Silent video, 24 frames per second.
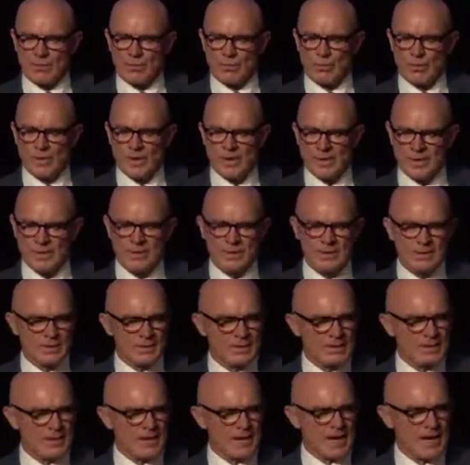when
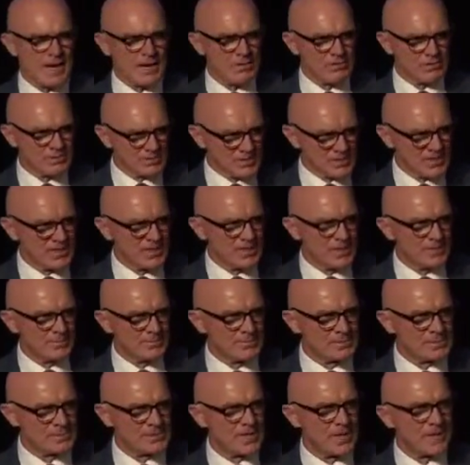our
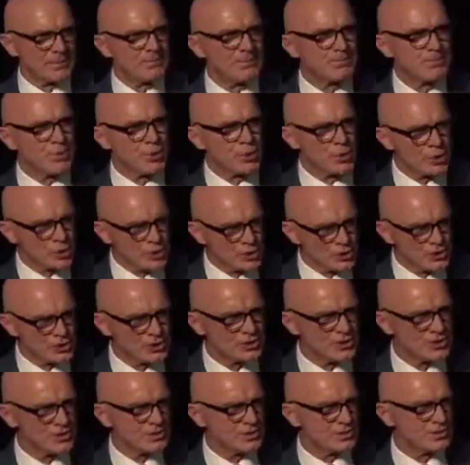teams get
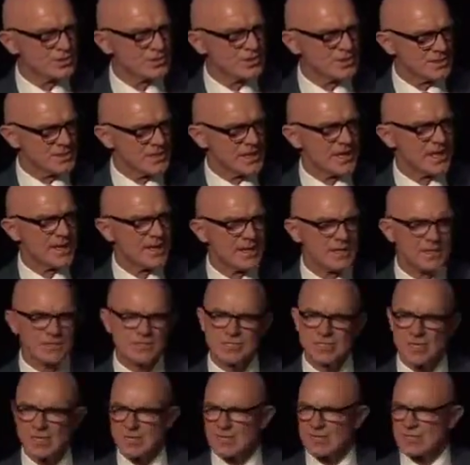pushed to the
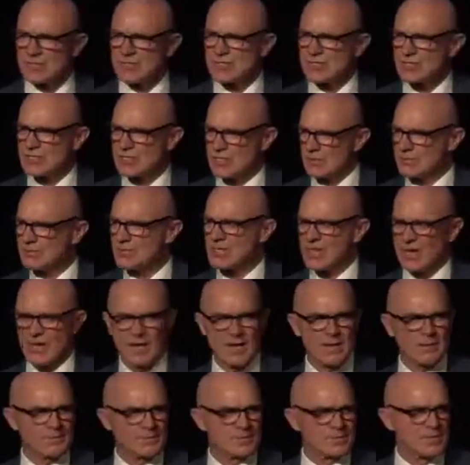edge,
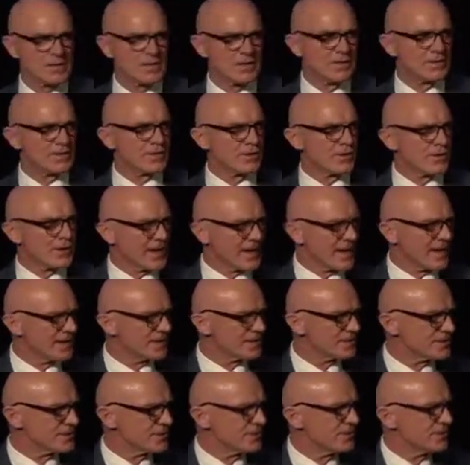sometimes they're
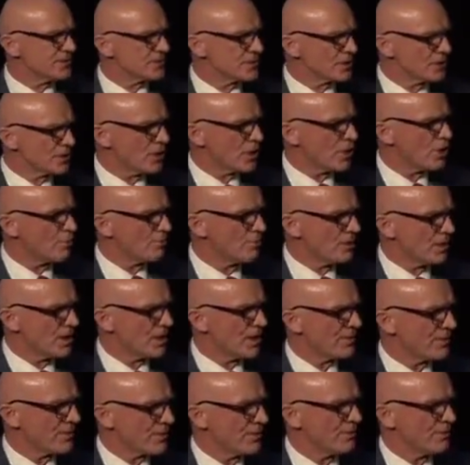asked to go beyond their